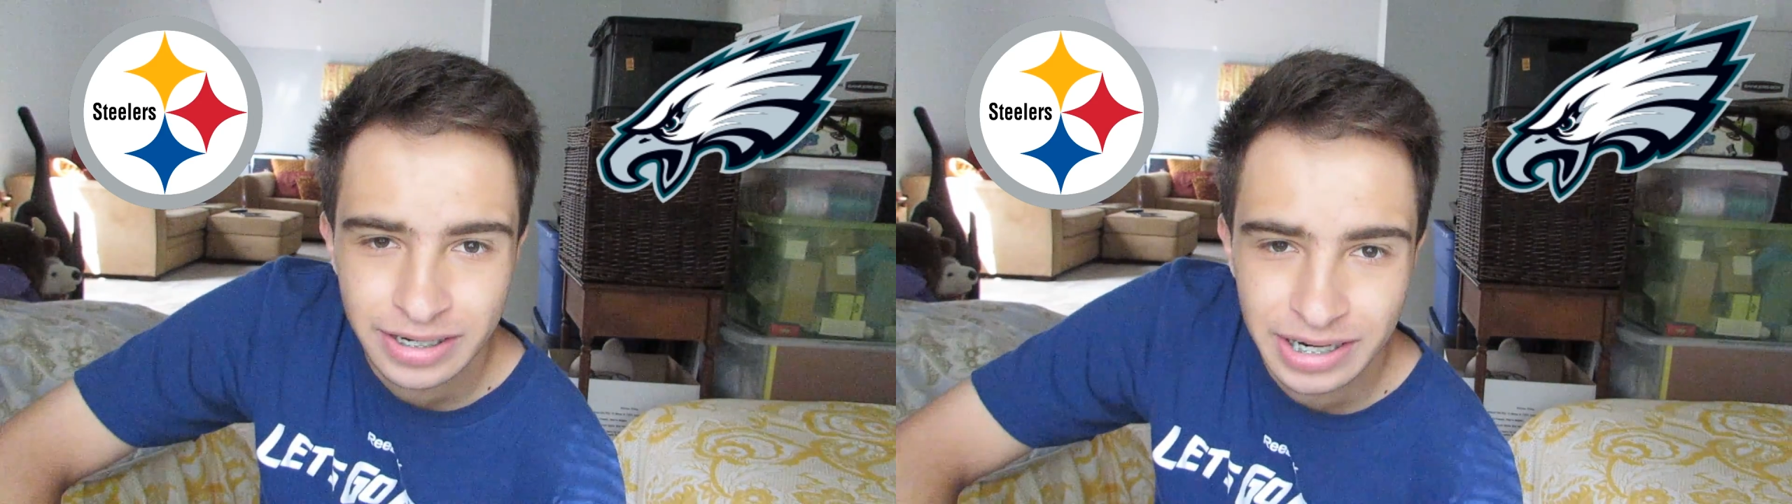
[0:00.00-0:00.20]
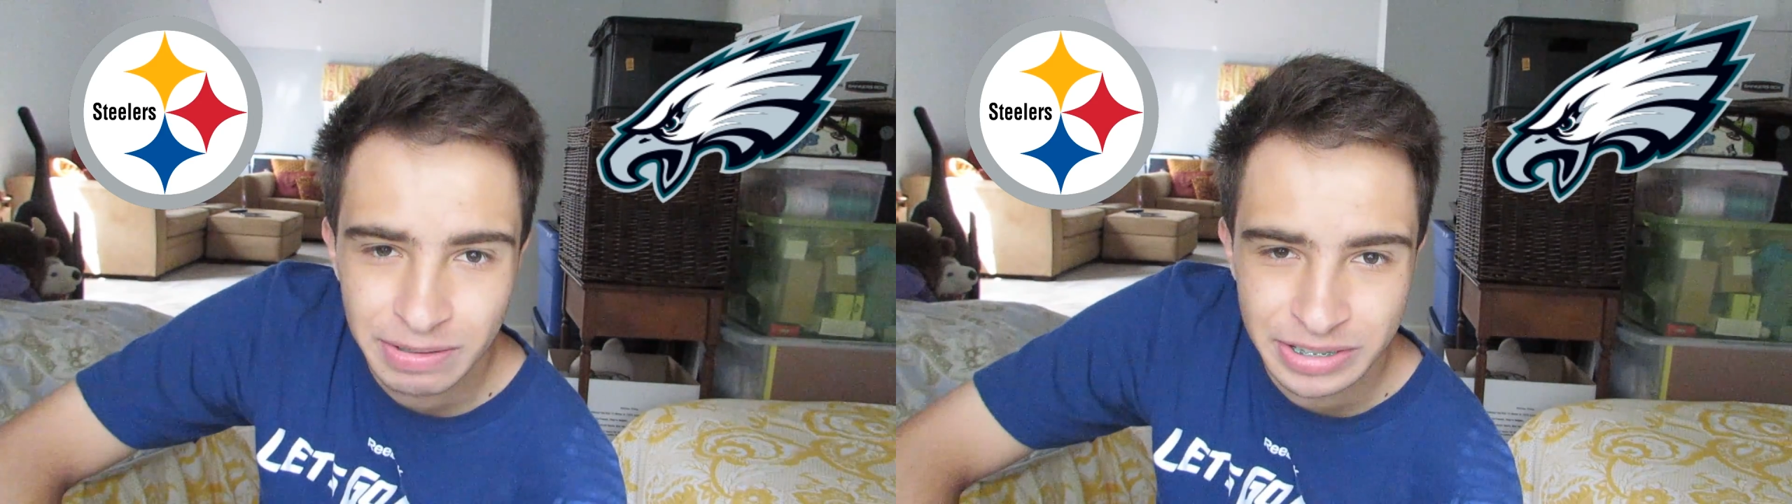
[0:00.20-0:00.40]

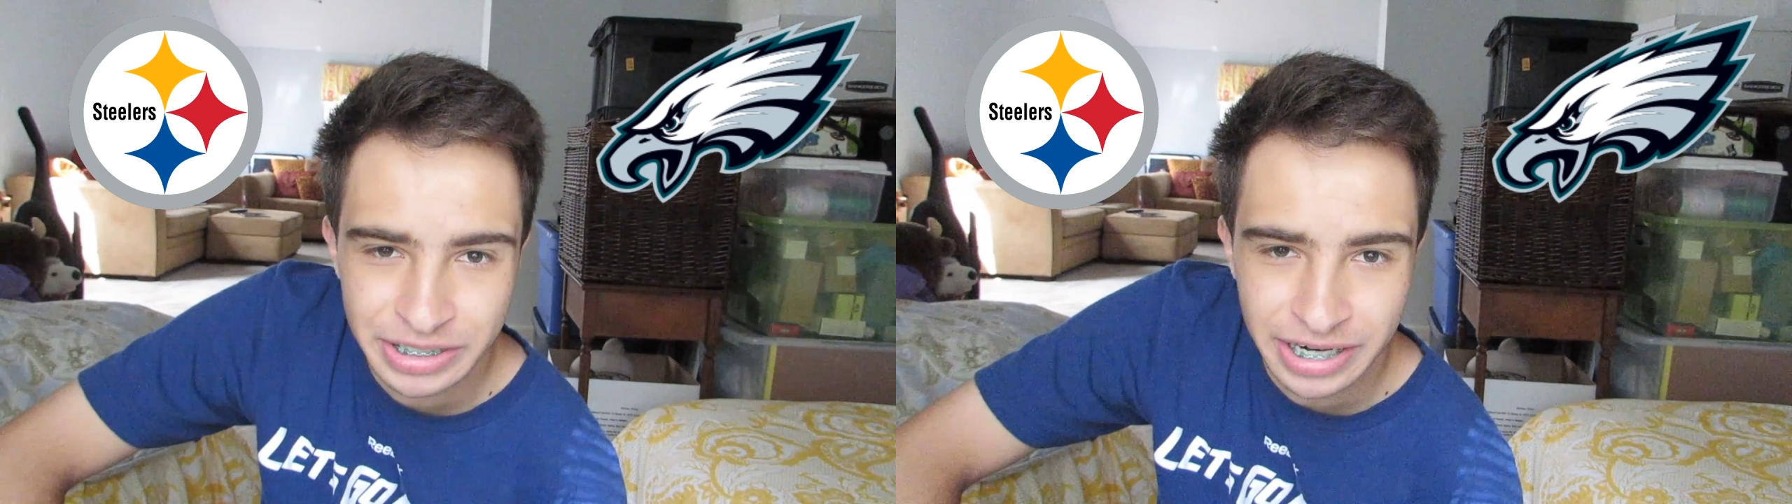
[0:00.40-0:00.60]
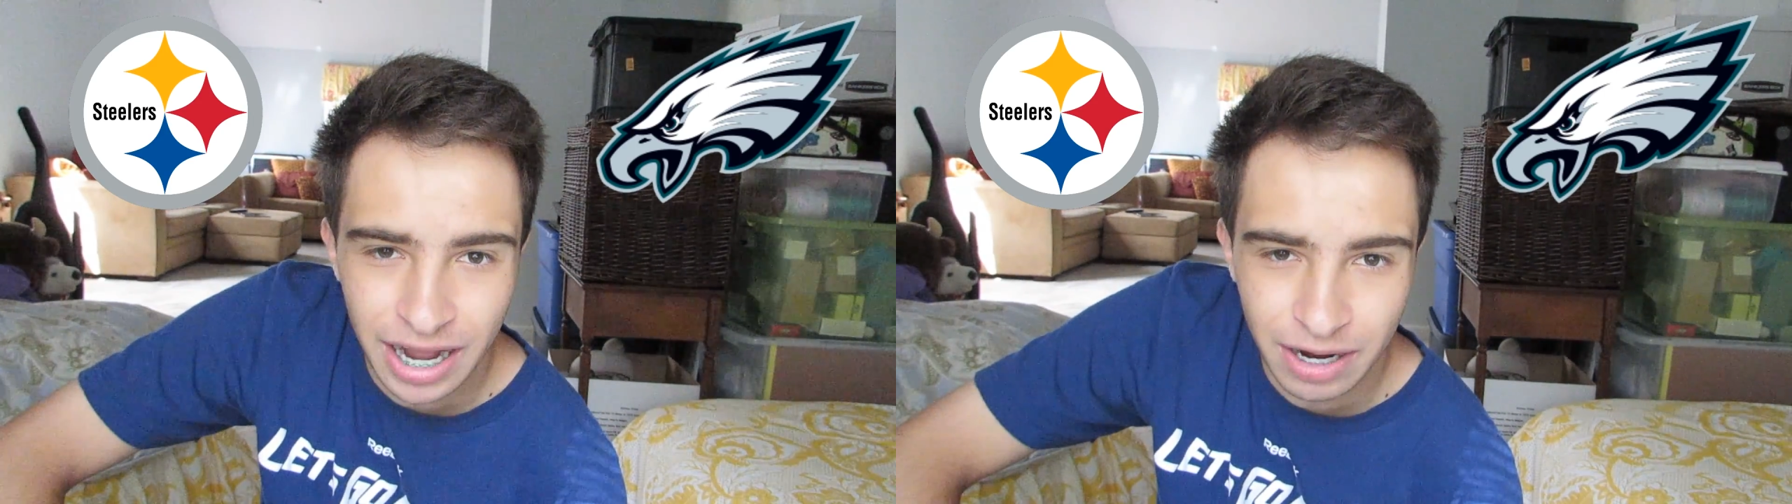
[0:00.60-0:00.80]
It was
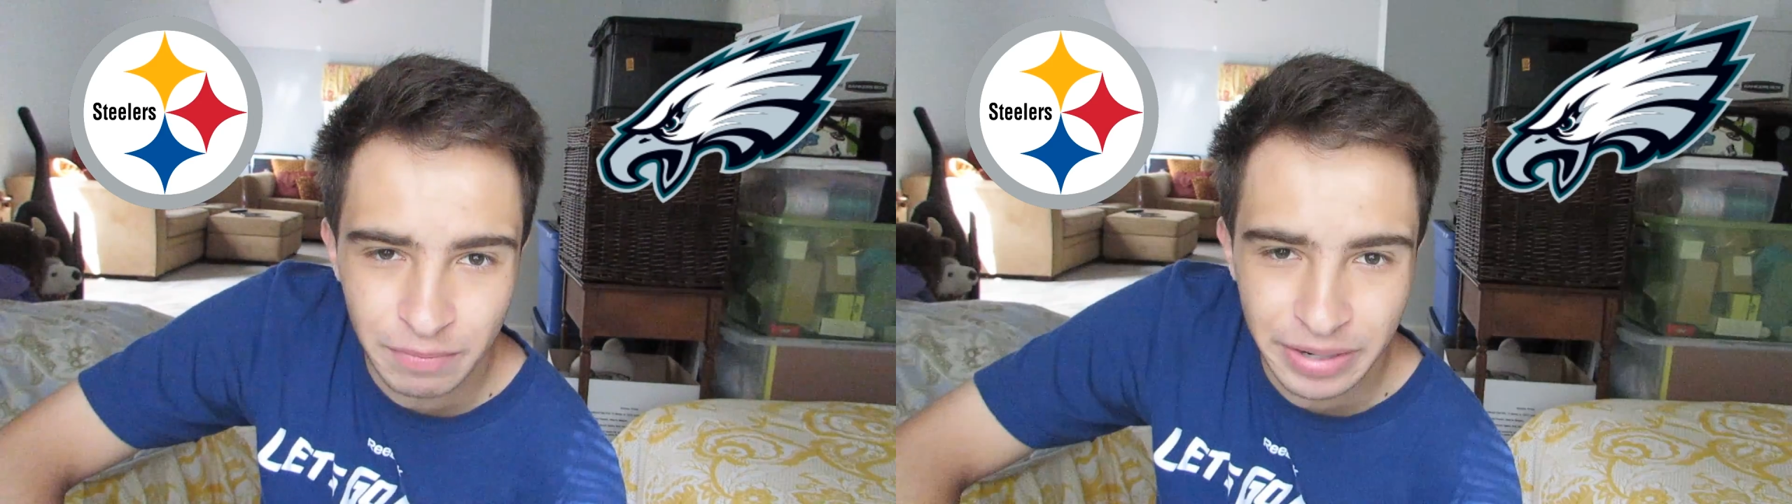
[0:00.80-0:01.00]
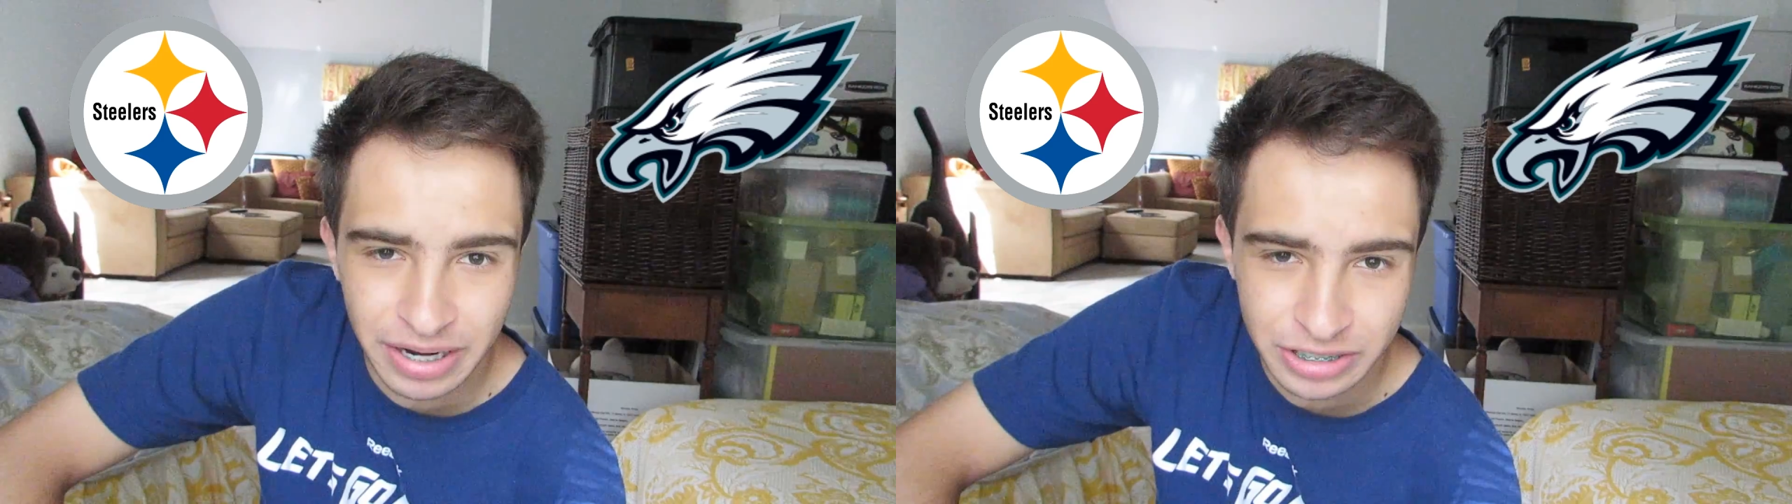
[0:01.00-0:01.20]
Chicago
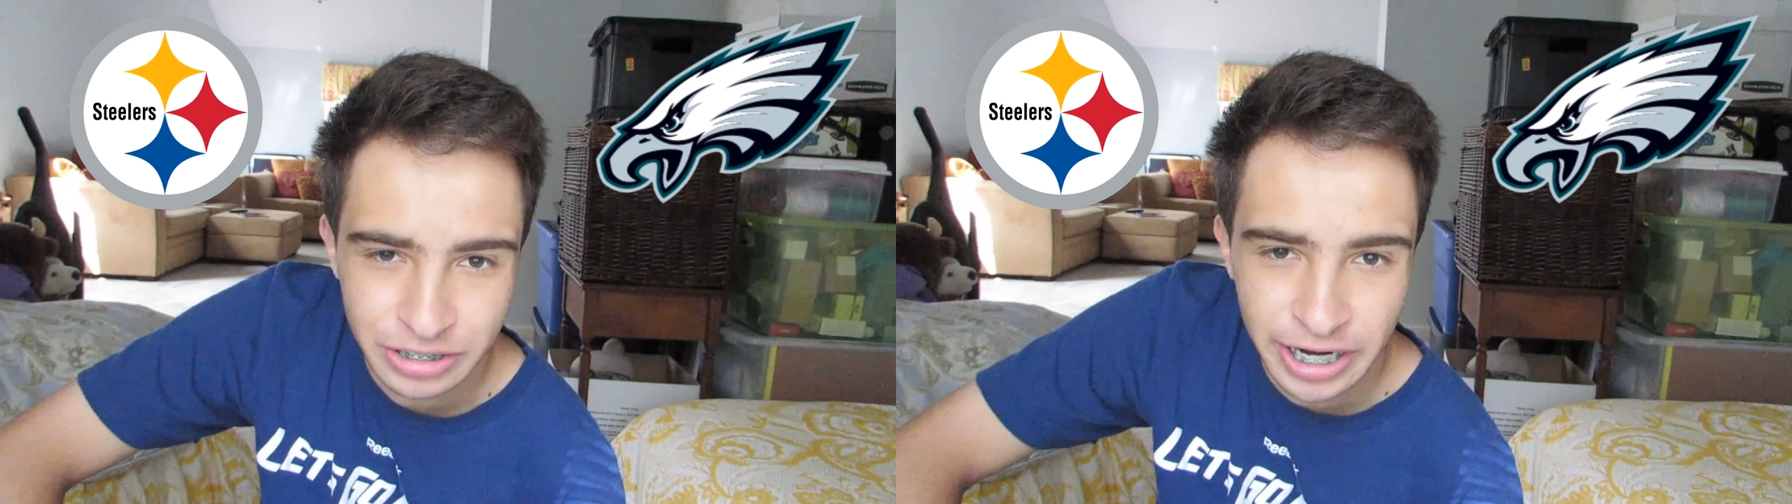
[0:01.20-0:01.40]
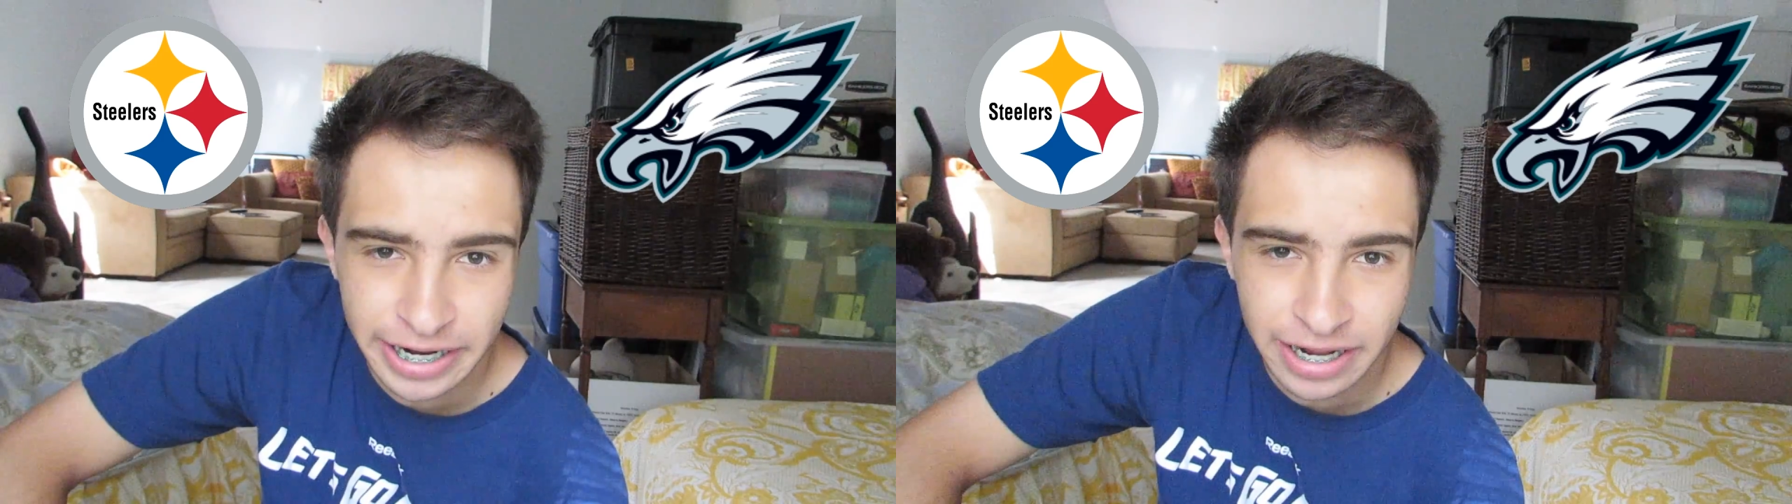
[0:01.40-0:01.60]
Bears
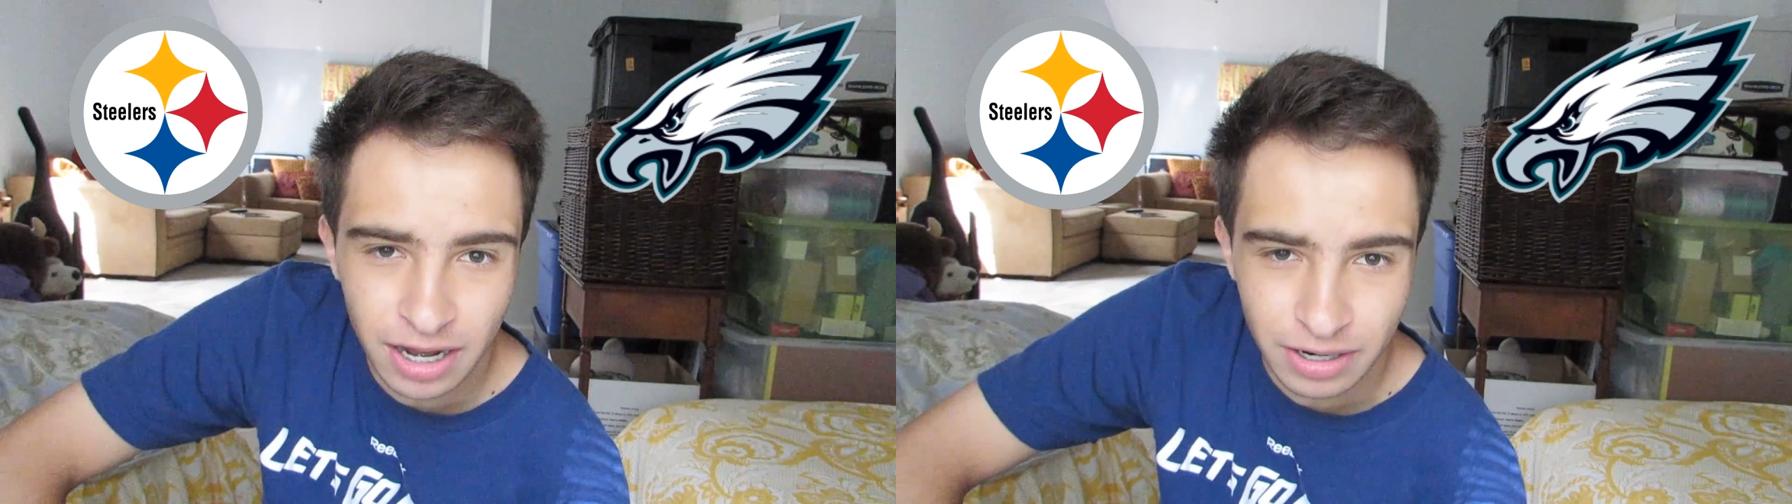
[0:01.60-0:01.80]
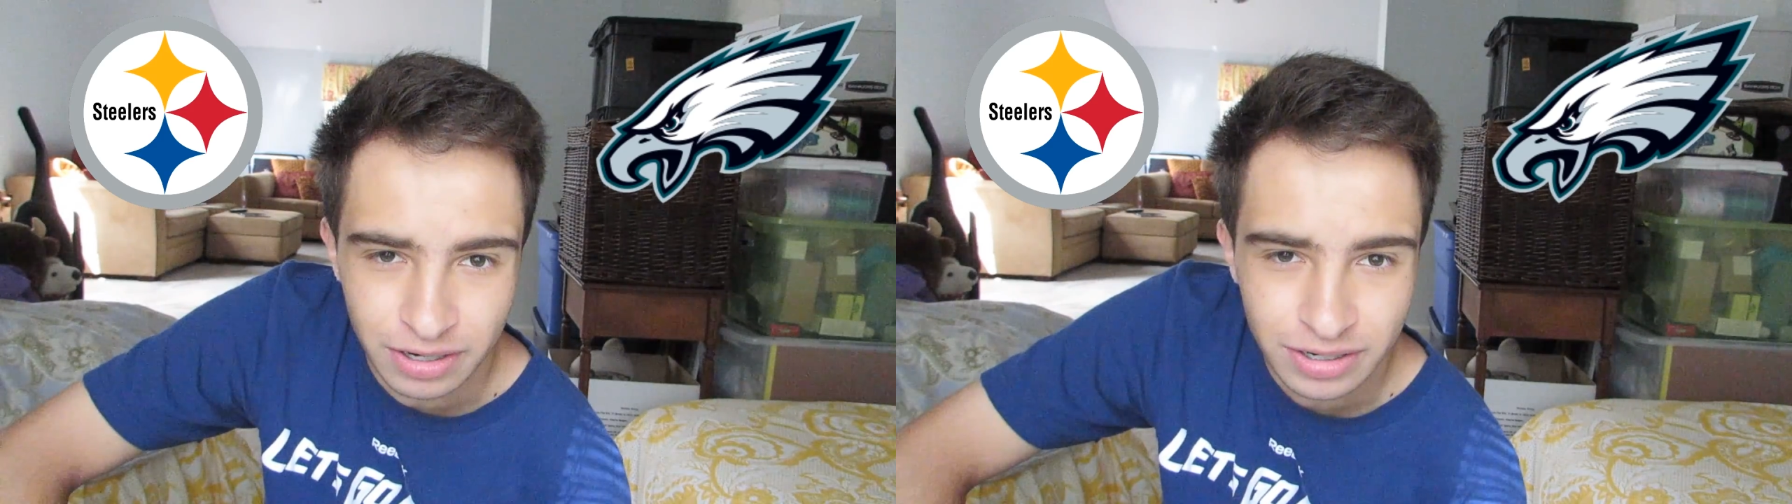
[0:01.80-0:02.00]
and Jay
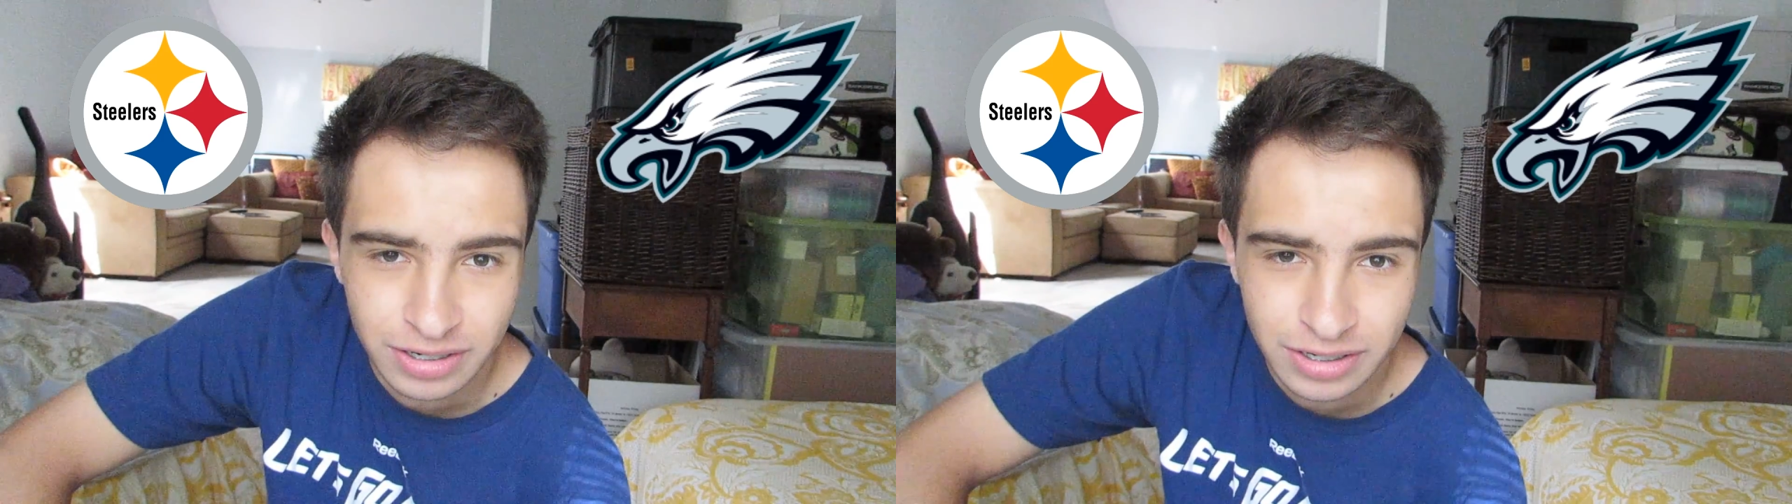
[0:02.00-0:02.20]
Cutler.